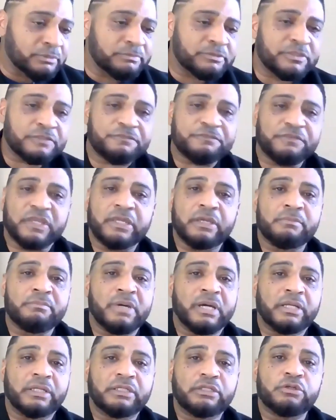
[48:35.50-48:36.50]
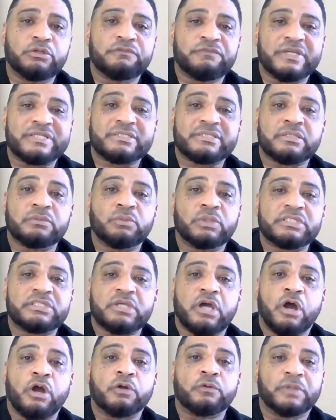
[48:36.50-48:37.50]
Just forget money. You invested with us
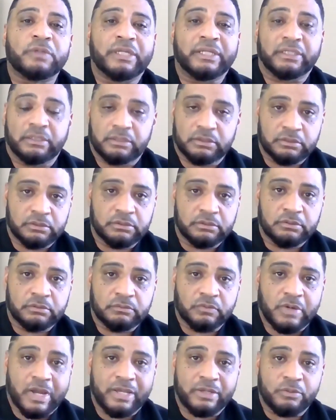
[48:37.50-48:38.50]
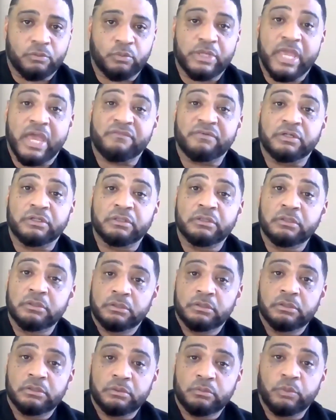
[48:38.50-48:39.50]
already, right? We have a
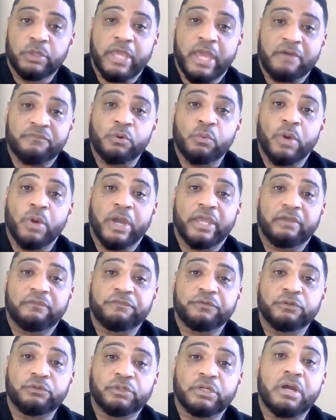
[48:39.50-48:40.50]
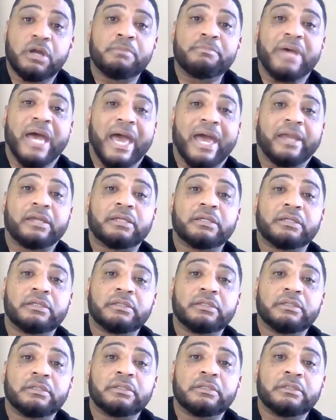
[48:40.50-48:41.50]
way for you to come back.
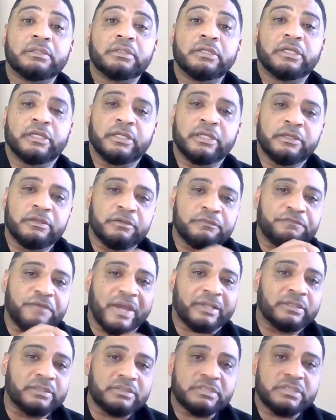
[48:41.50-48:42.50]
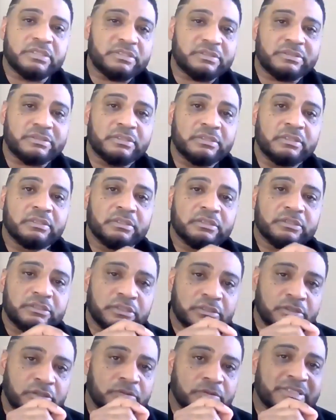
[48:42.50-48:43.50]
If I could just, you
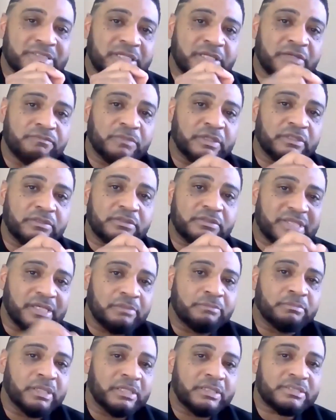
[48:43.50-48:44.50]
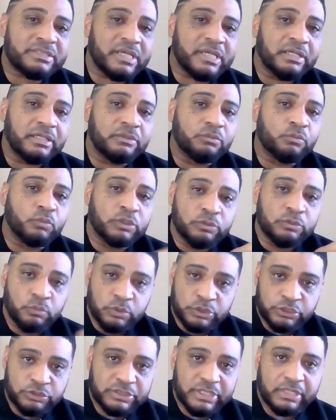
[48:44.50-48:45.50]
know, just give me 10 minutes, Eddie,
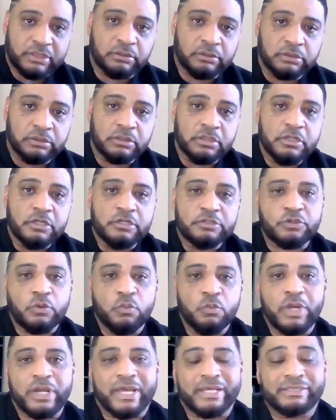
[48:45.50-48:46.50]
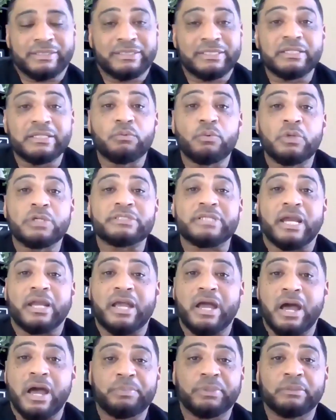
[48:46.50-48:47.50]
would you take a look? So what I did was I
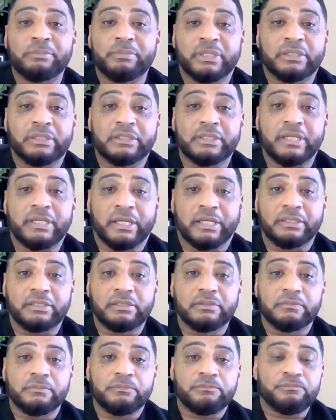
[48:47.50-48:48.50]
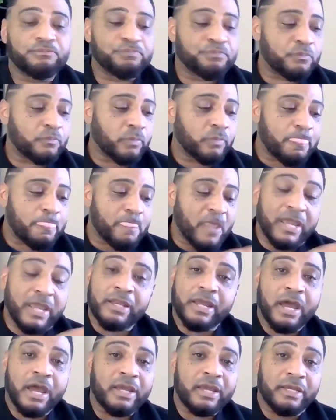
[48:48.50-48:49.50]
complimented Eddie, and
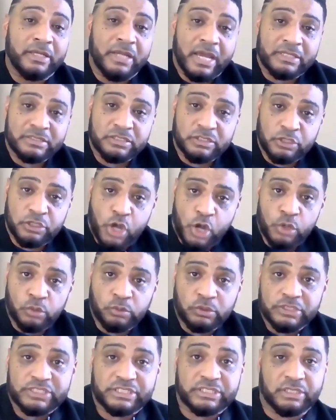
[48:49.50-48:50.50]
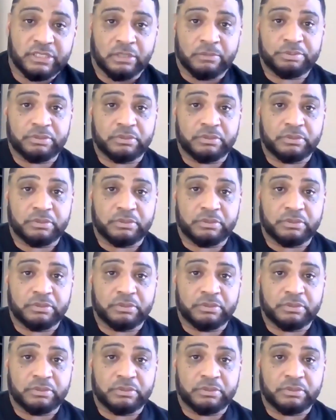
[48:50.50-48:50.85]
I took ownership